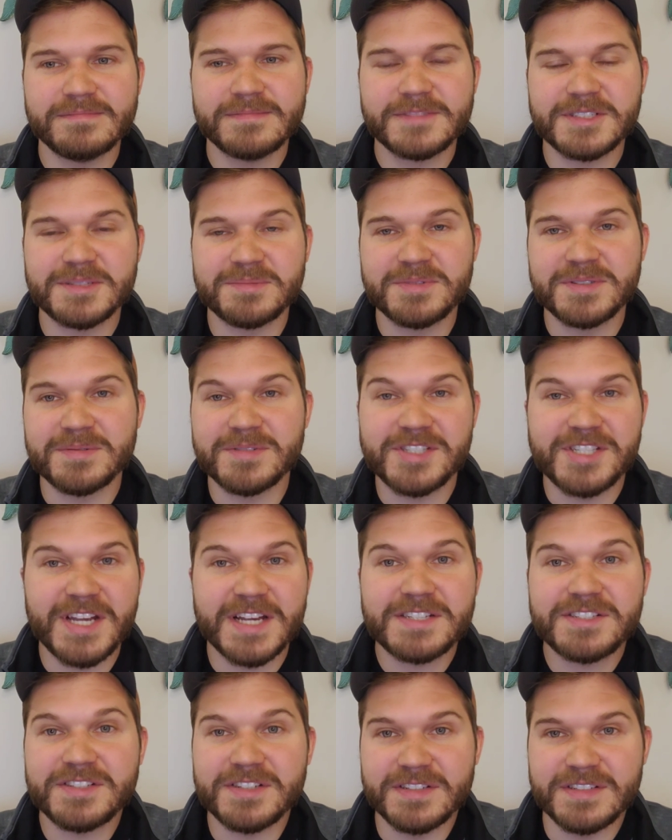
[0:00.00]
some
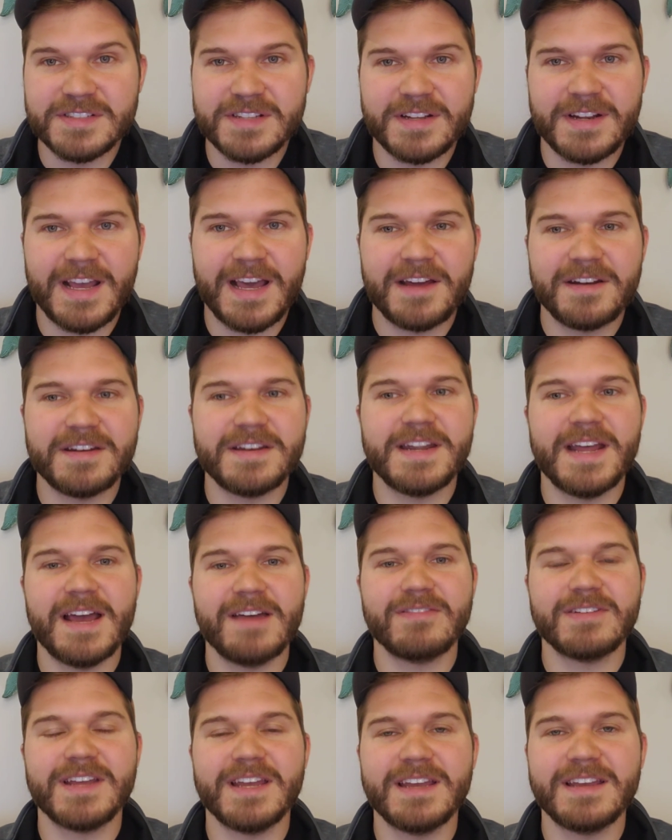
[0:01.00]
suggestions on how to
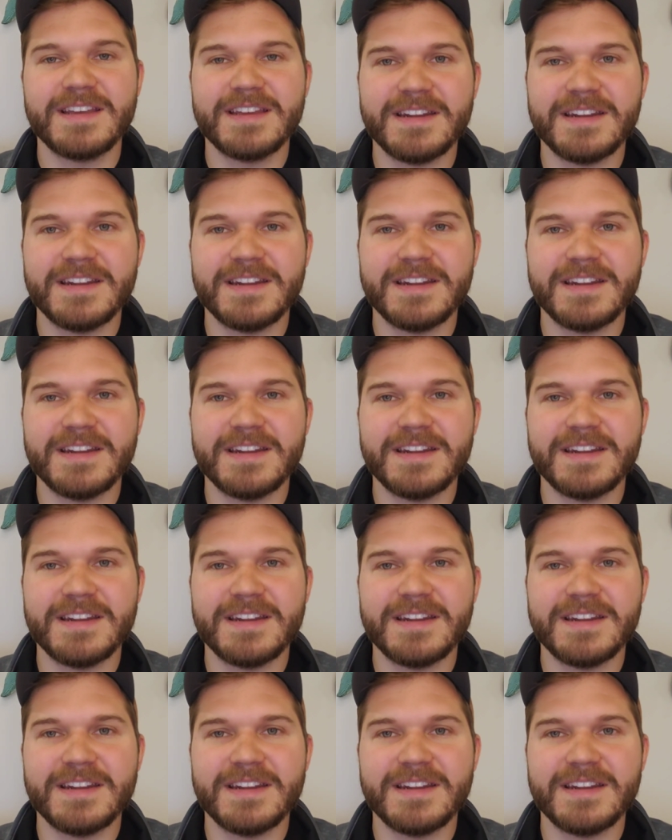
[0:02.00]
navigate